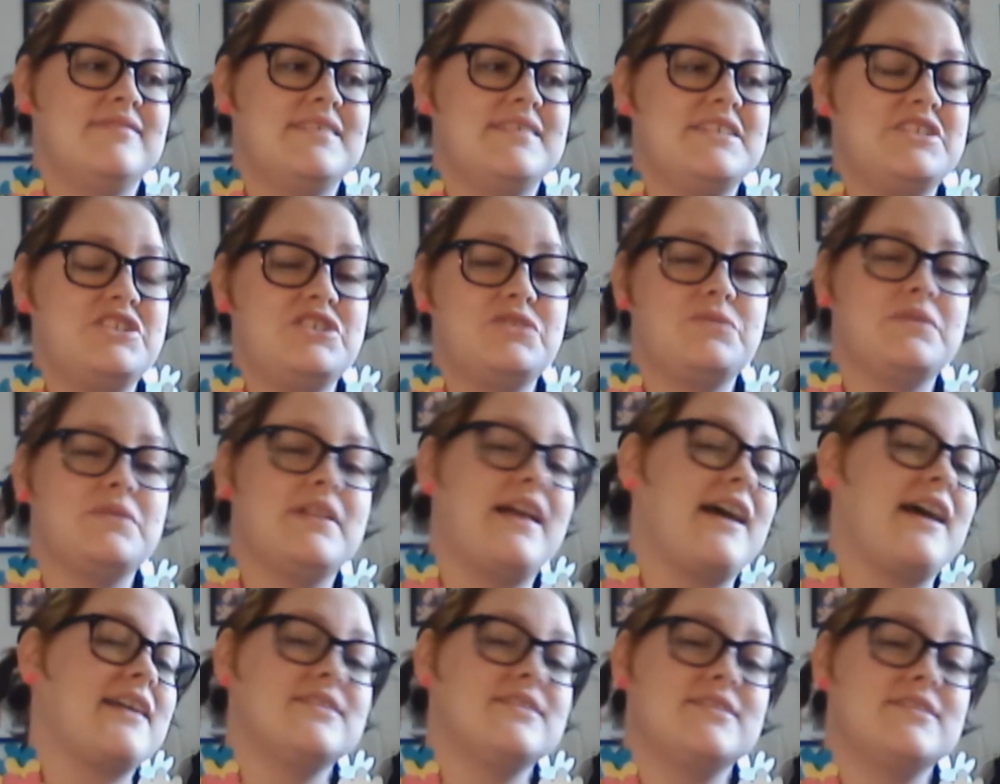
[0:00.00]
and just
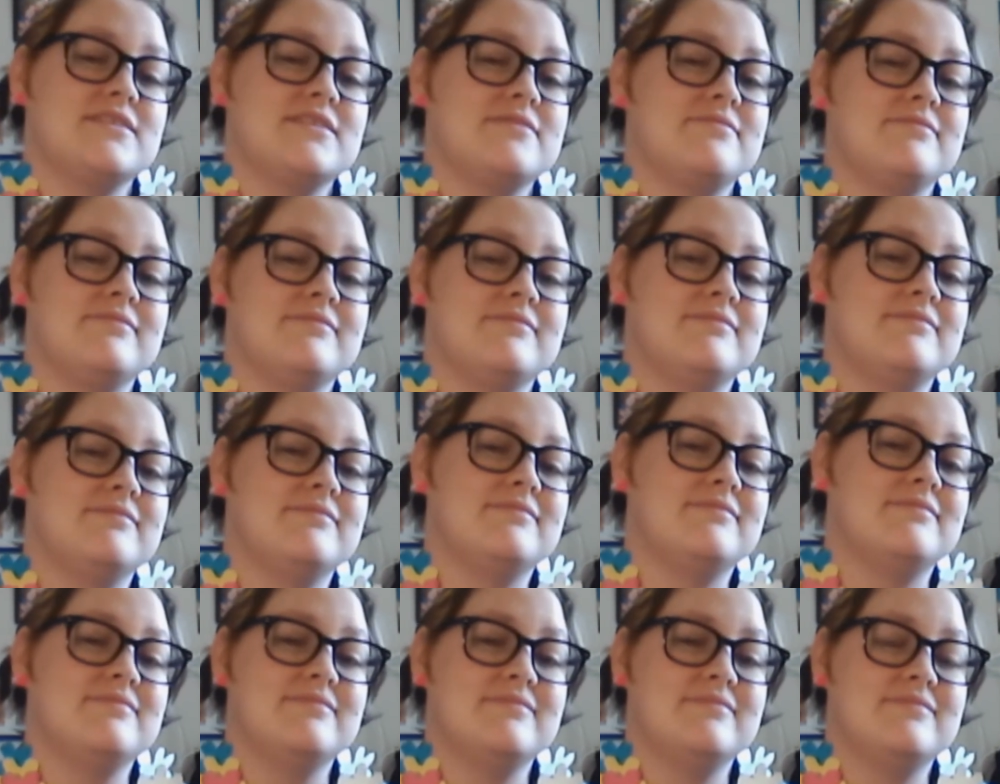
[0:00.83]
relax
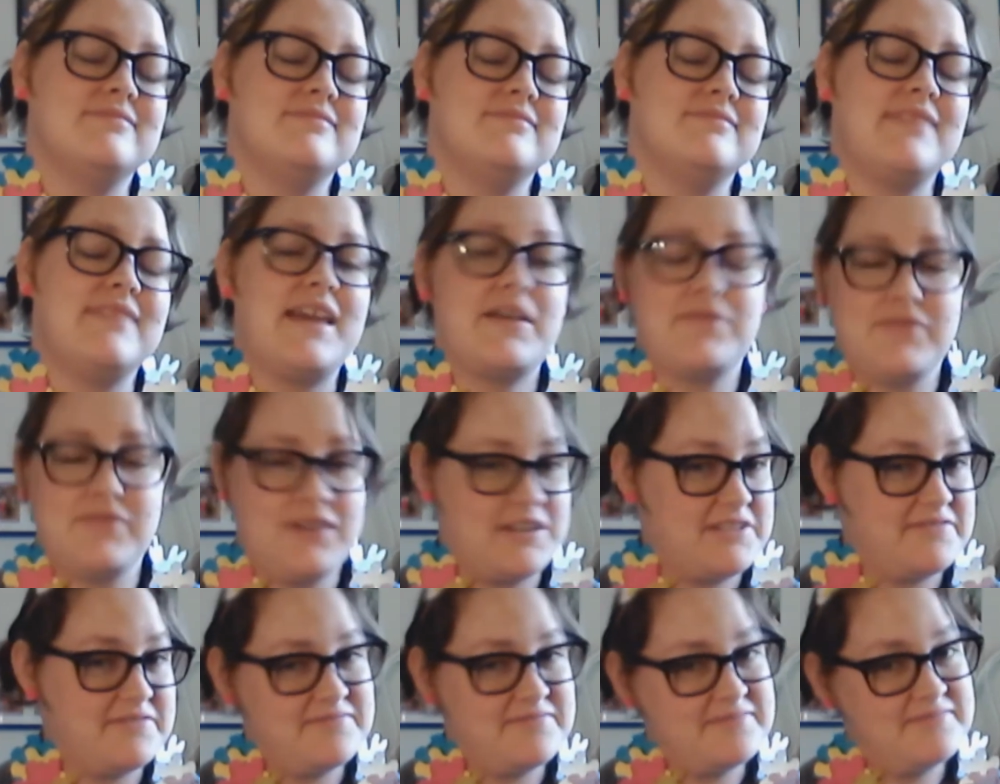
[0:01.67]
and have
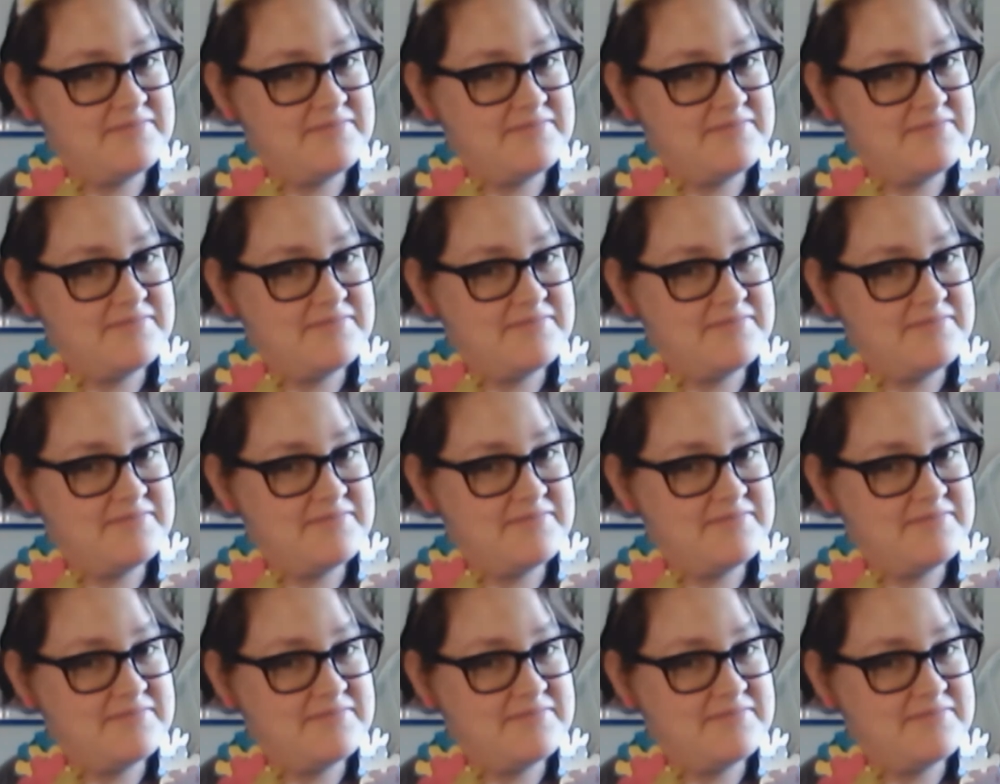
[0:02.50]
fun.